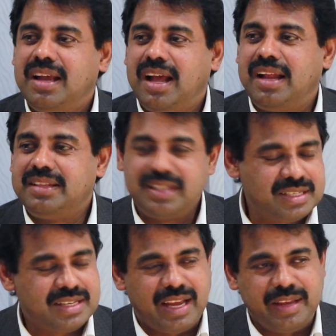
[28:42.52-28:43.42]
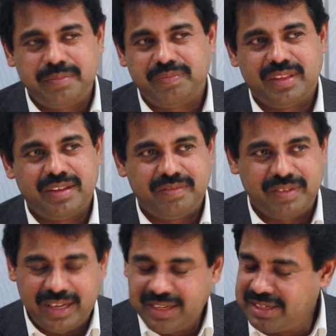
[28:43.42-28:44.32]
And this time,
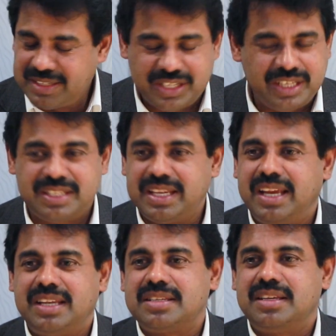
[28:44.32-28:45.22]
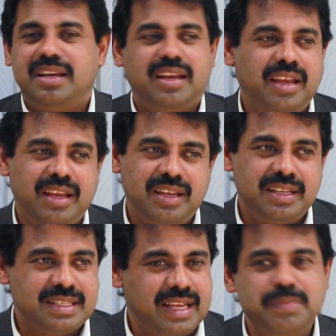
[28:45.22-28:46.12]
when she says,
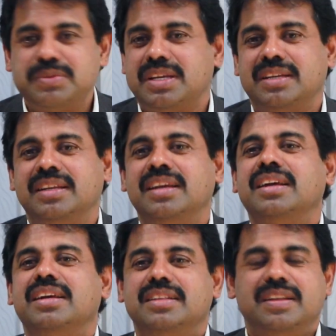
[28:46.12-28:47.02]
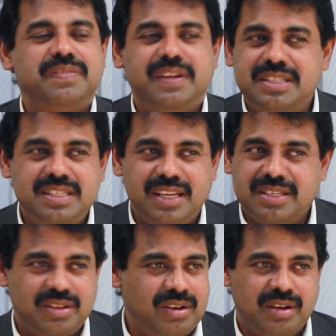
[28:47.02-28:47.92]
"Hey, Samson, the
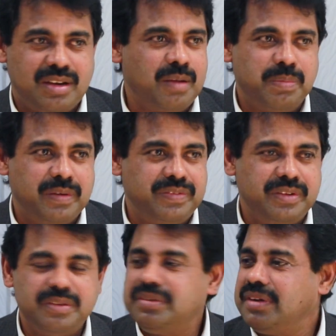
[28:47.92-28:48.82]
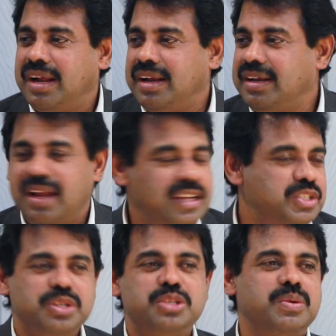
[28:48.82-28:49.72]
Philistines are on top of you," and
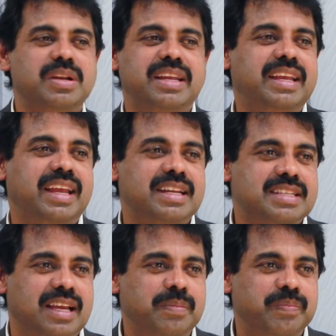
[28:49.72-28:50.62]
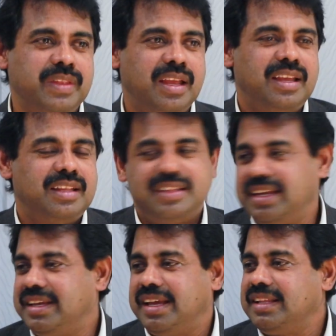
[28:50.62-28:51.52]
as usual, he gets up
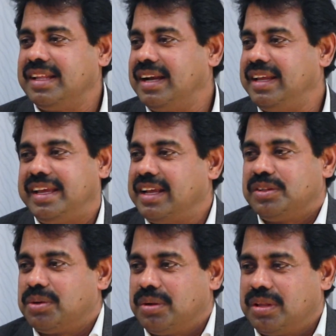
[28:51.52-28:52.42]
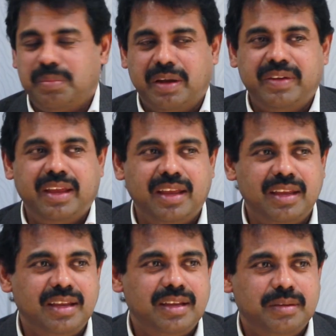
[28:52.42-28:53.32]
thinking that he can throw them away.
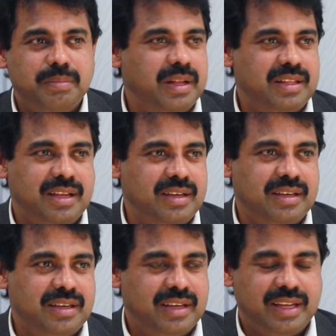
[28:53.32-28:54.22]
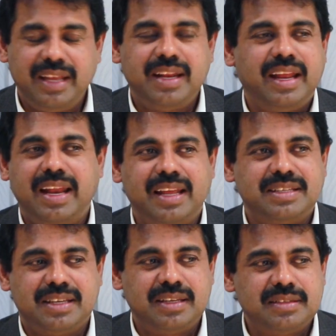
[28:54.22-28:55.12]
But then he
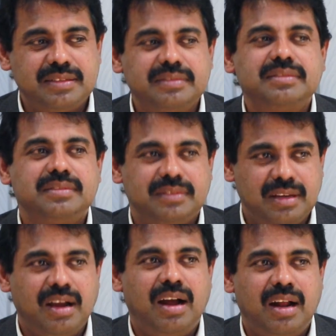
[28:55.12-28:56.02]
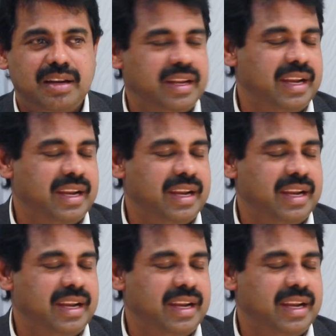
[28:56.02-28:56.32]
realizes, God